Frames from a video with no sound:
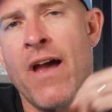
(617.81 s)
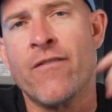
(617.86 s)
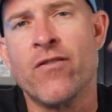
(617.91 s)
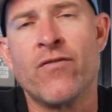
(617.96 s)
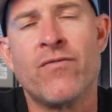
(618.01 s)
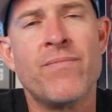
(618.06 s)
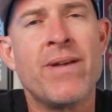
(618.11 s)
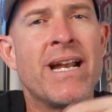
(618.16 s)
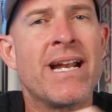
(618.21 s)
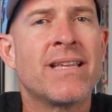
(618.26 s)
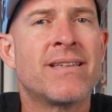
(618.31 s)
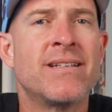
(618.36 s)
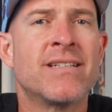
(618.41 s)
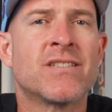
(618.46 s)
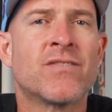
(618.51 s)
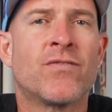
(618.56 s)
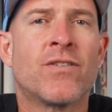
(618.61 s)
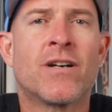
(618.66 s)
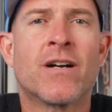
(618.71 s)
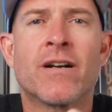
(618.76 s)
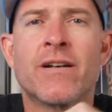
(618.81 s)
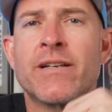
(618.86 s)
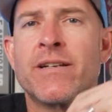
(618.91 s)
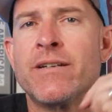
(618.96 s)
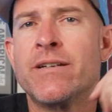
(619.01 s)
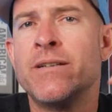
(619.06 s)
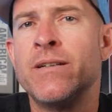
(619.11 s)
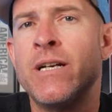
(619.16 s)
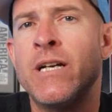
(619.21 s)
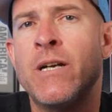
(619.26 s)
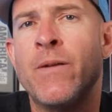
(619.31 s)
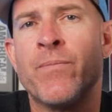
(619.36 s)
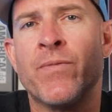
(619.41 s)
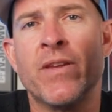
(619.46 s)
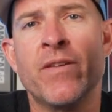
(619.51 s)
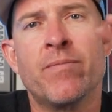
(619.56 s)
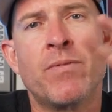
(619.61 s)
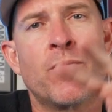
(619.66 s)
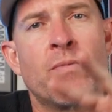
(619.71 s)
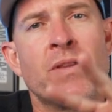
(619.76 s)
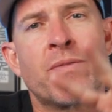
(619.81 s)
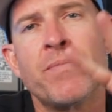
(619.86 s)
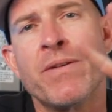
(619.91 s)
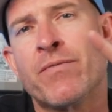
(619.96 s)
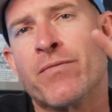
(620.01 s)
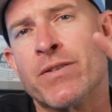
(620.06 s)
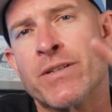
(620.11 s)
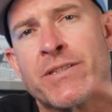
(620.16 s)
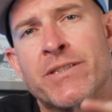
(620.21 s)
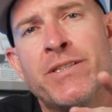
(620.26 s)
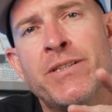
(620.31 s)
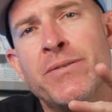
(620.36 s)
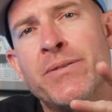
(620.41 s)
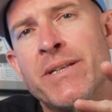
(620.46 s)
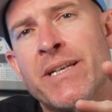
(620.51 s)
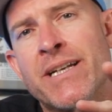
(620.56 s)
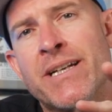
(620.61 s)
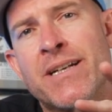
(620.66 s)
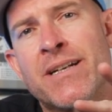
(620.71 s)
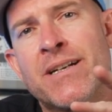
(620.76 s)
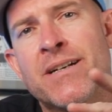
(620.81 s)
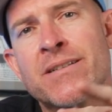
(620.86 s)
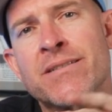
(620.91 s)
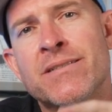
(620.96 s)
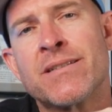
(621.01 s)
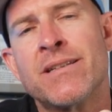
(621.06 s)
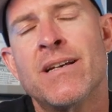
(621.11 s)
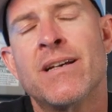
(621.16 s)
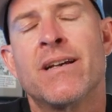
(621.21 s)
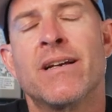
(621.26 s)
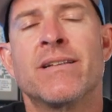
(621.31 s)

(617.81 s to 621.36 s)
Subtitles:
If you've made it this far, dude, you've been with me for 2 years.